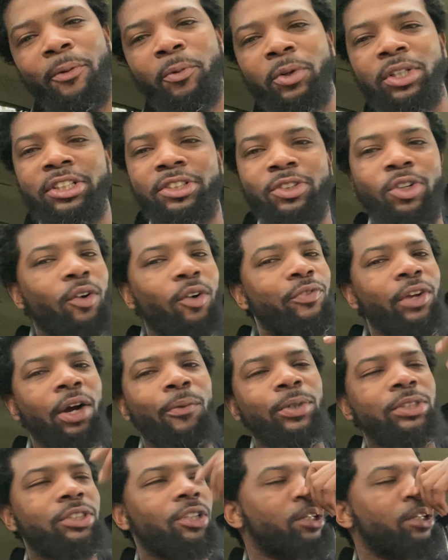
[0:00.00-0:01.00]
I want to know if
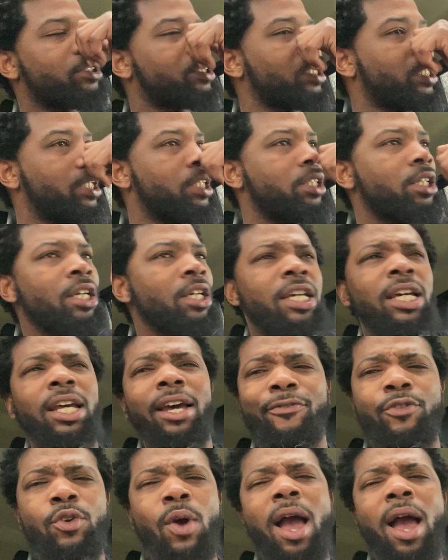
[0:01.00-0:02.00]
y'all what y'all think. And
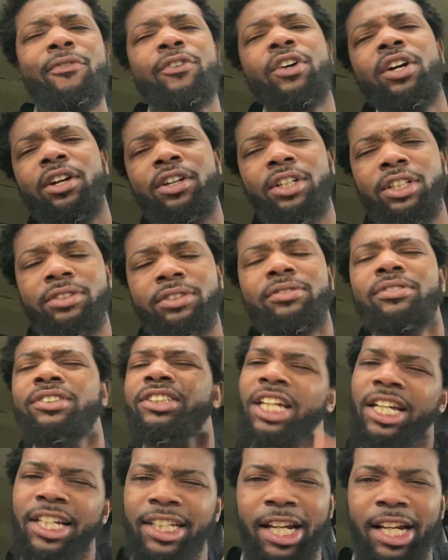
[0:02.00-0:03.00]
if you haven't heard it,
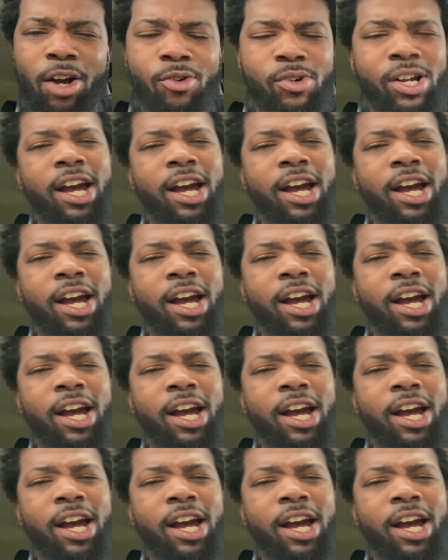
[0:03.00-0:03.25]
check it out.